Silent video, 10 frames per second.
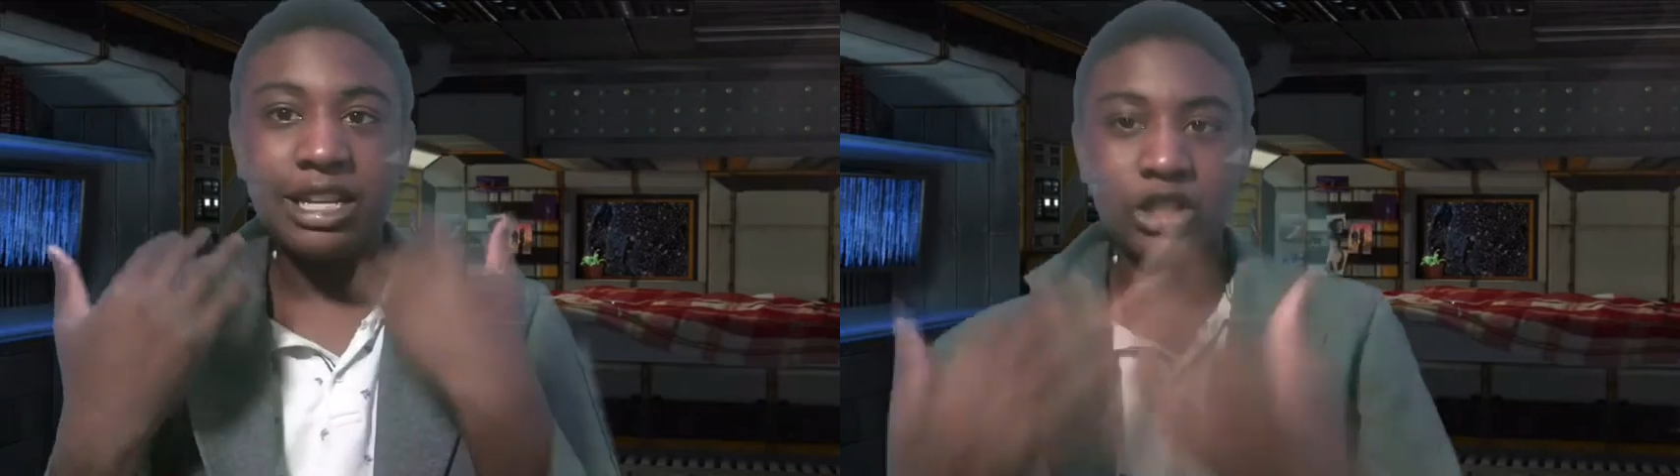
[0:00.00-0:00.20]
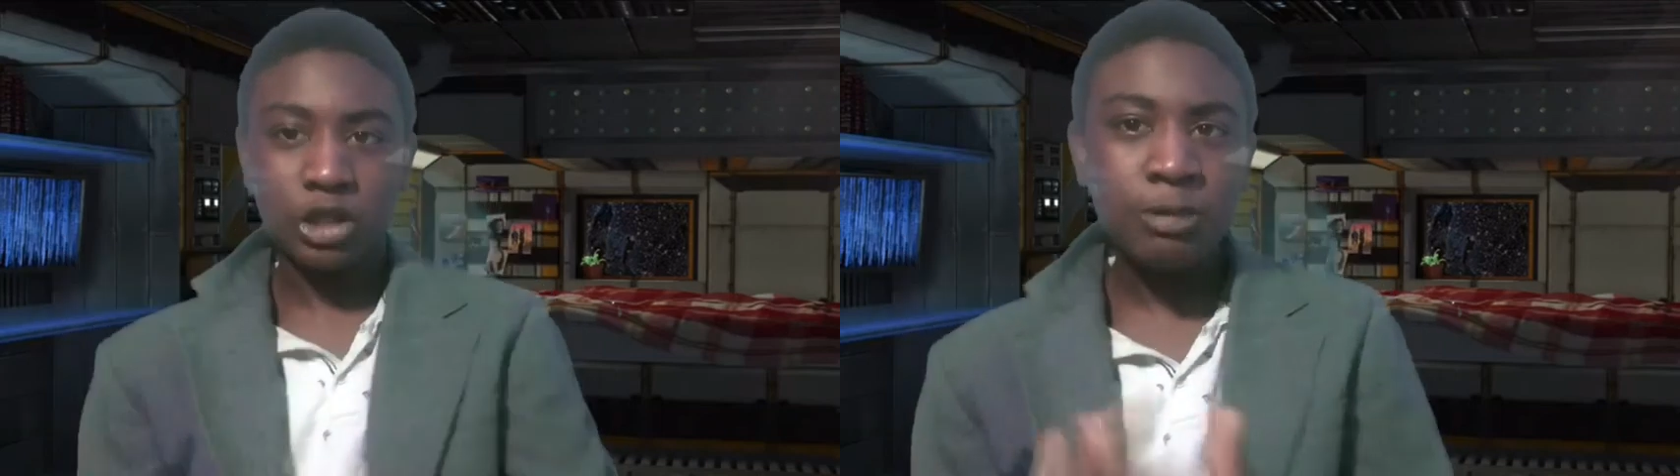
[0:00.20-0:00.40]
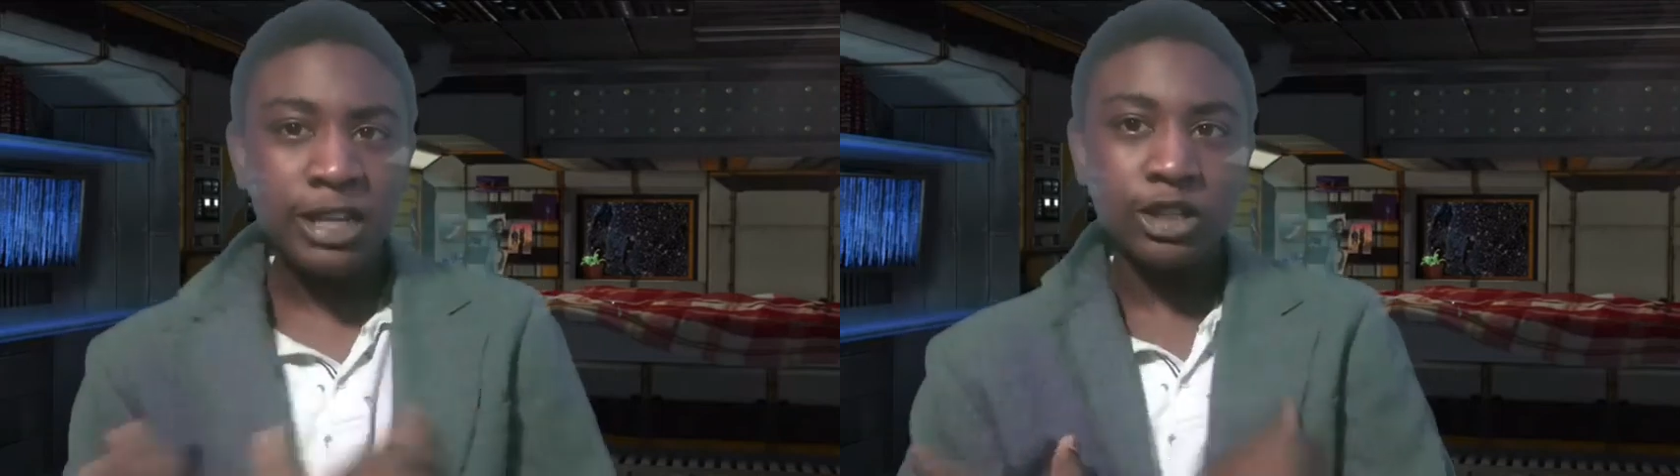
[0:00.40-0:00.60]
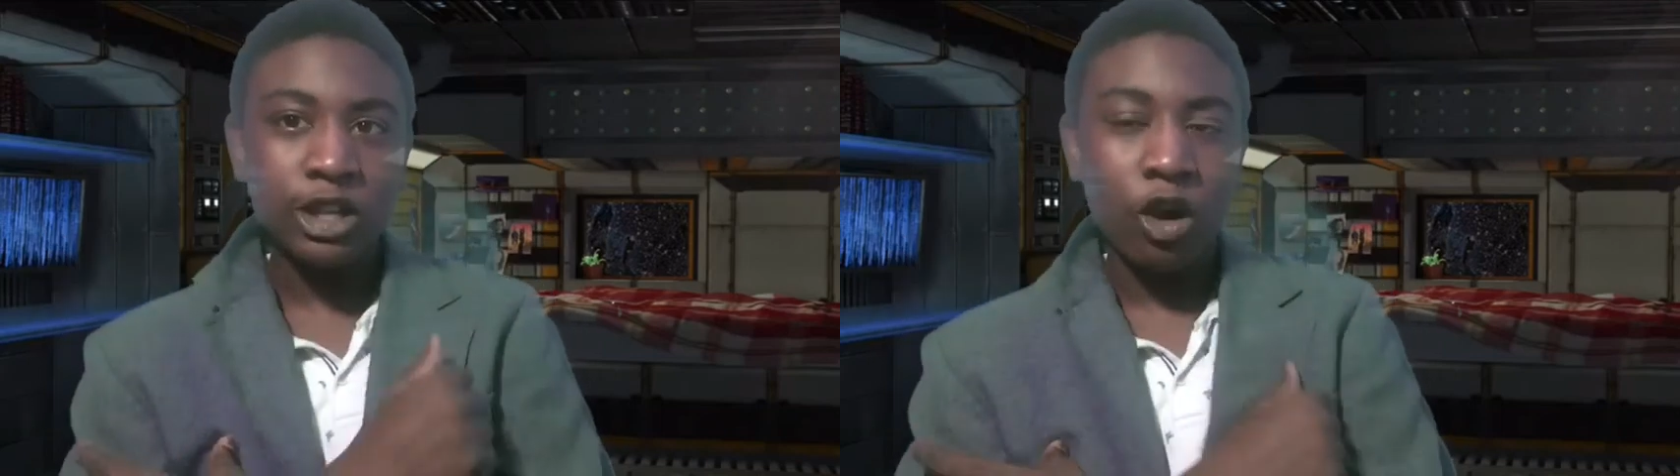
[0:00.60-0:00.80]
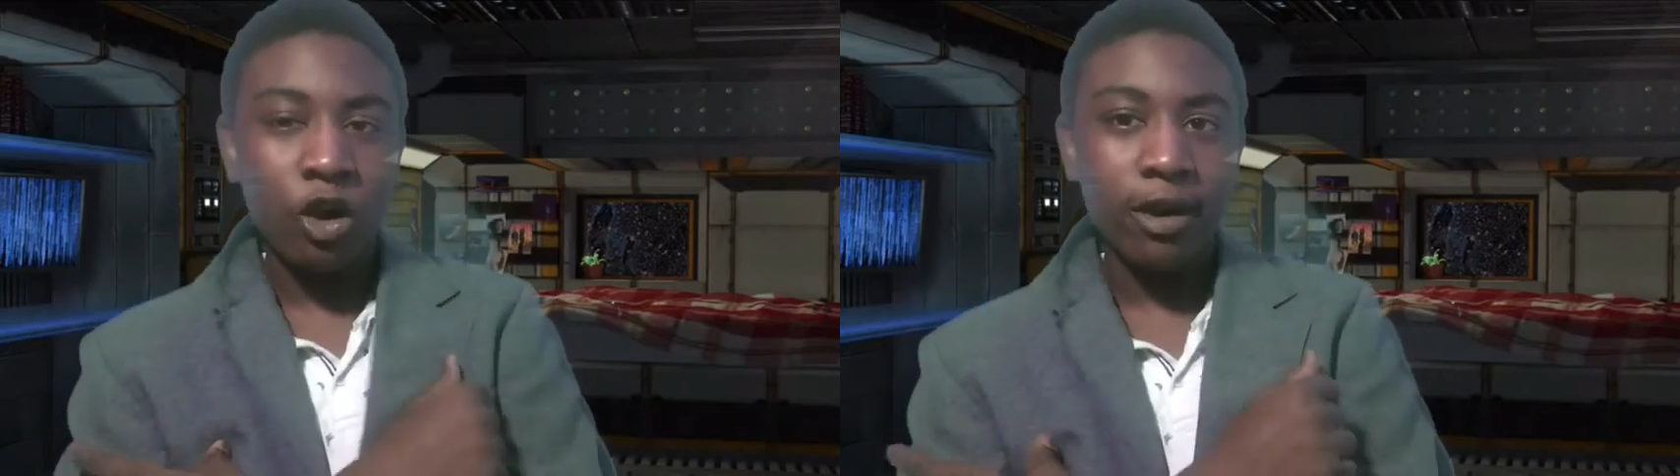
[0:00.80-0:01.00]
speaks to
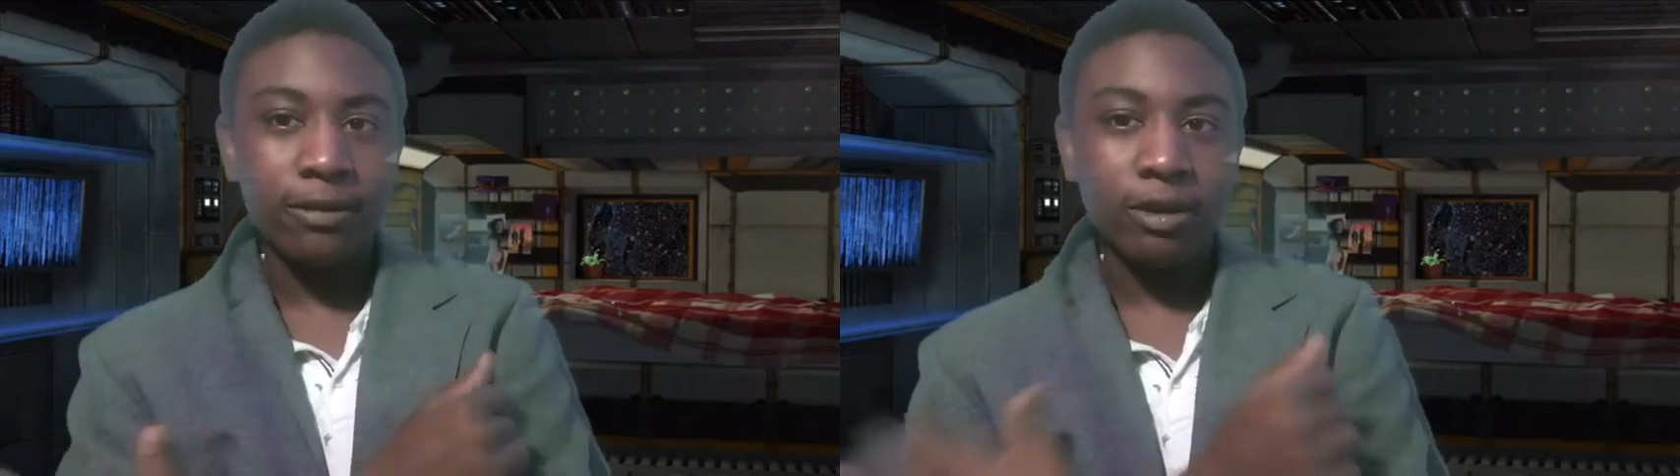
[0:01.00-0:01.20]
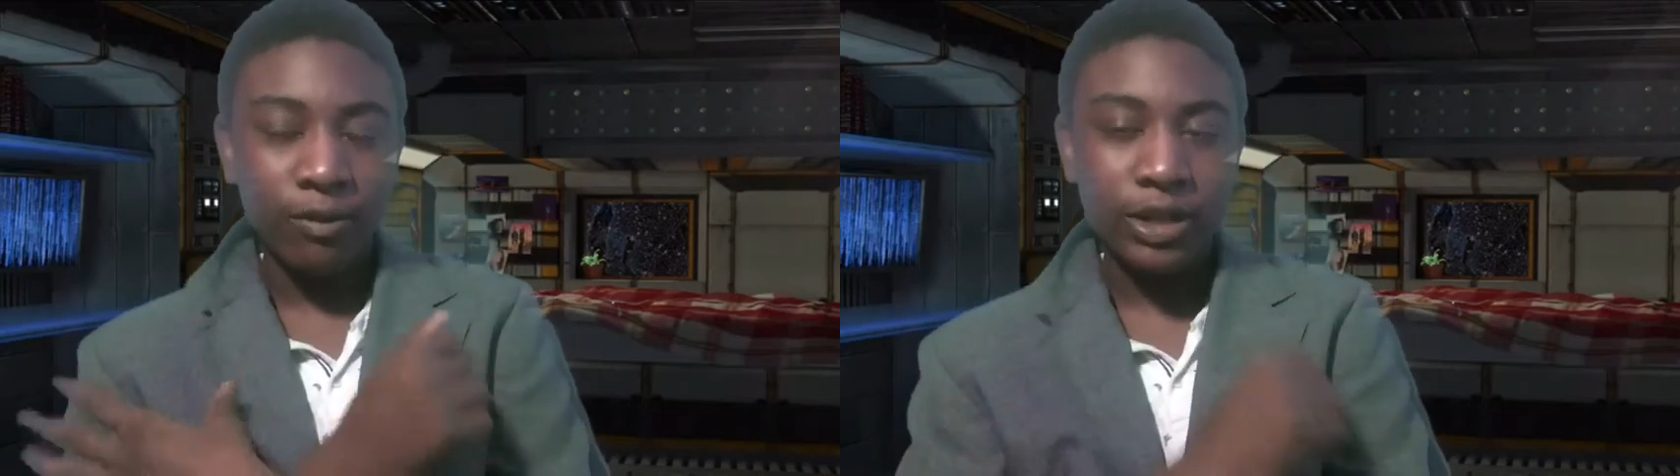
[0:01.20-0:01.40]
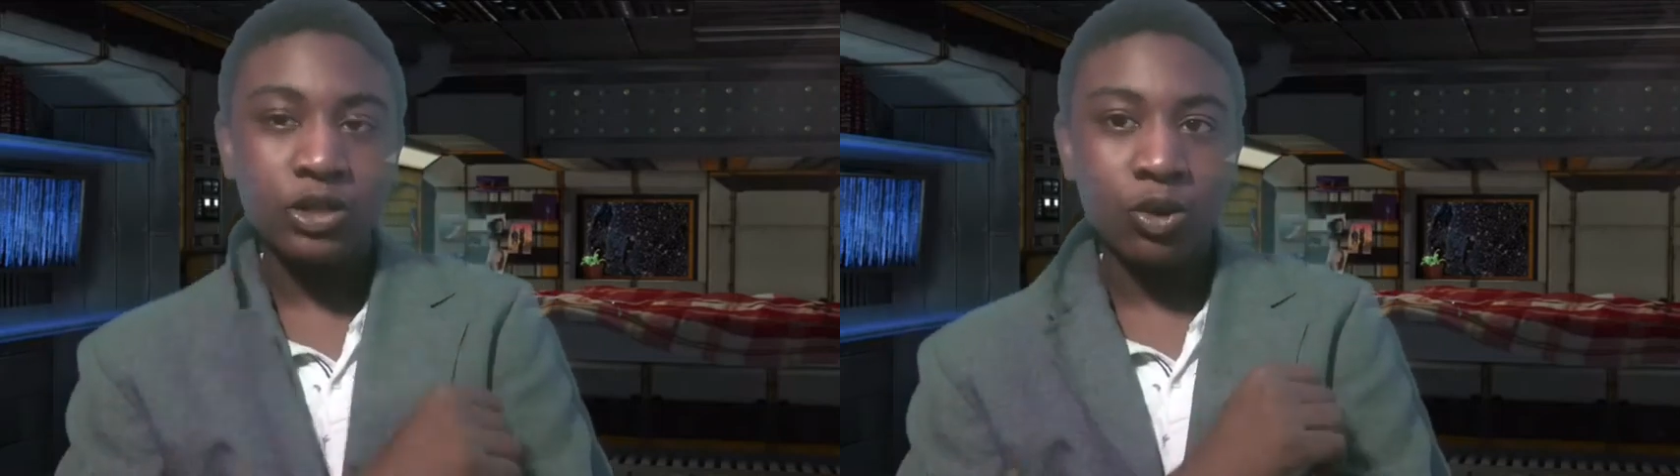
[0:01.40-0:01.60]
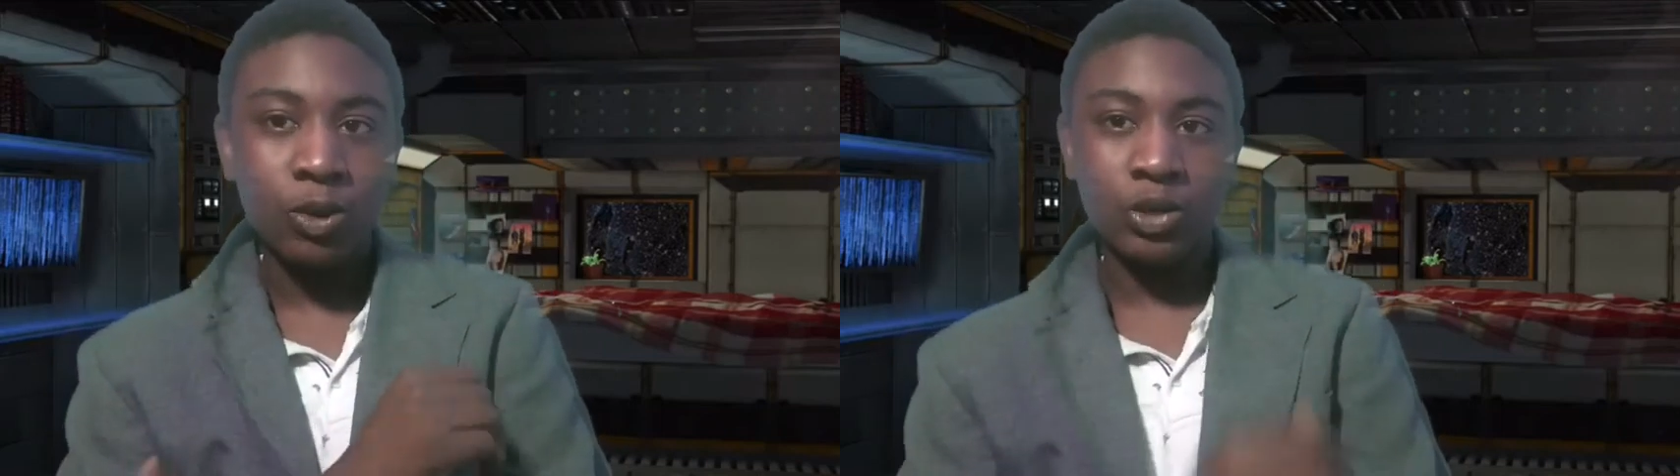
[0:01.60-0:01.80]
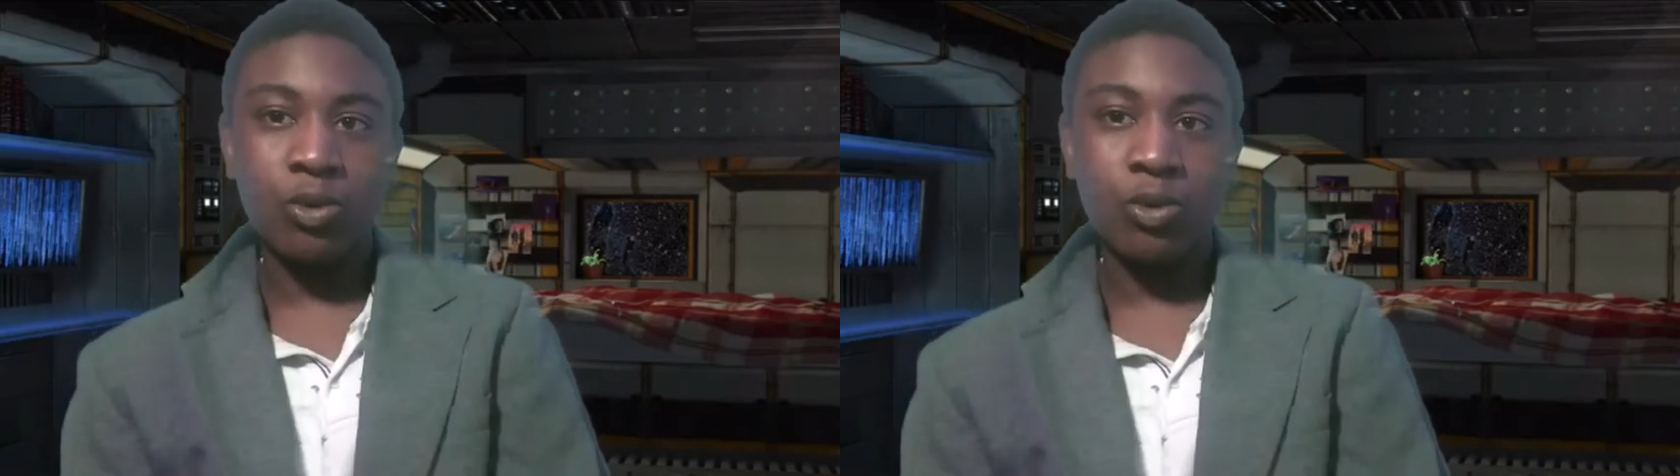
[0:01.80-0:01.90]
the heart of the original Wonder